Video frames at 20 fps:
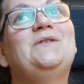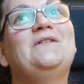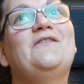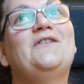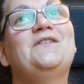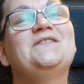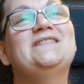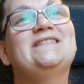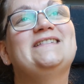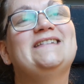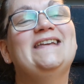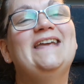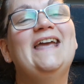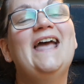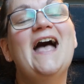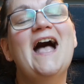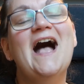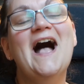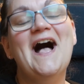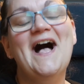
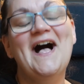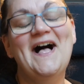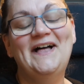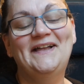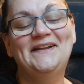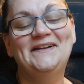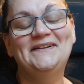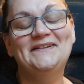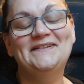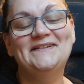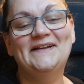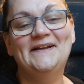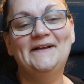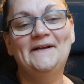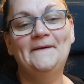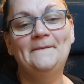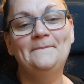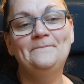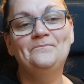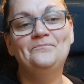university, and
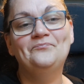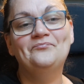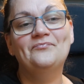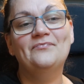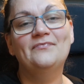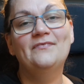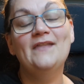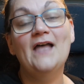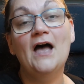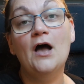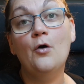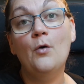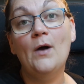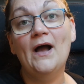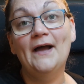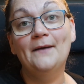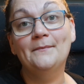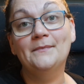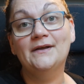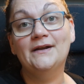
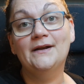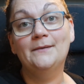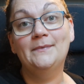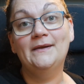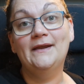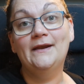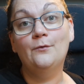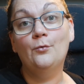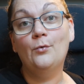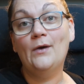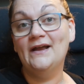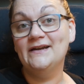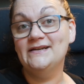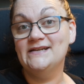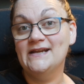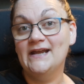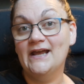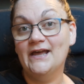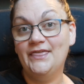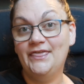now I'm gonna be
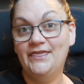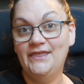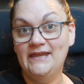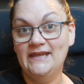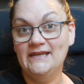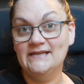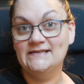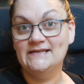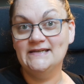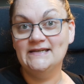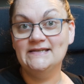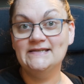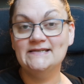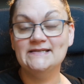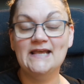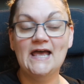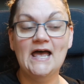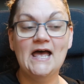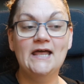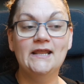writing a
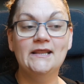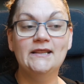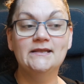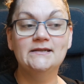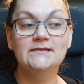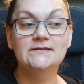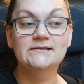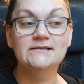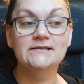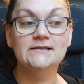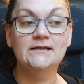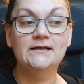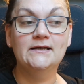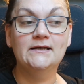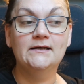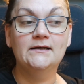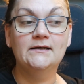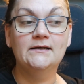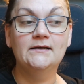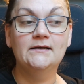thesis, and
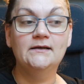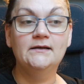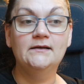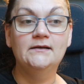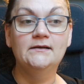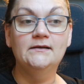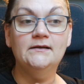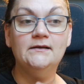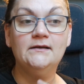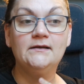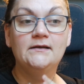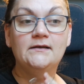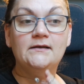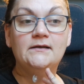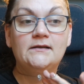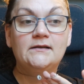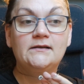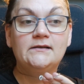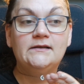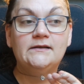
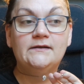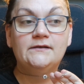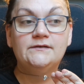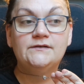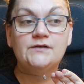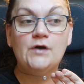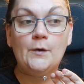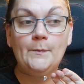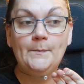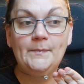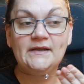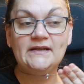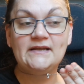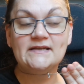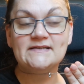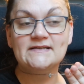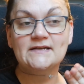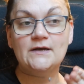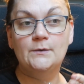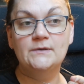the
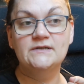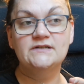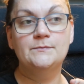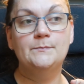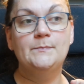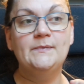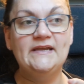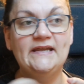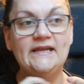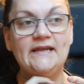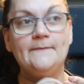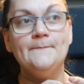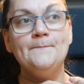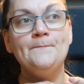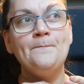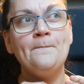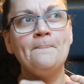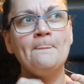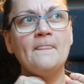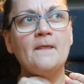topic is going to be
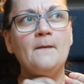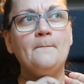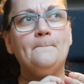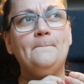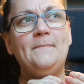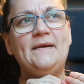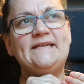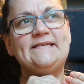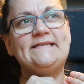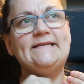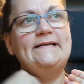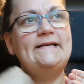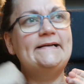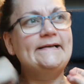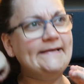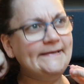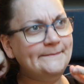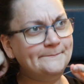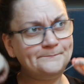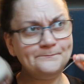
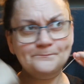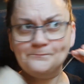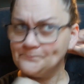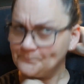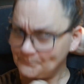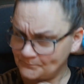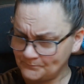basically,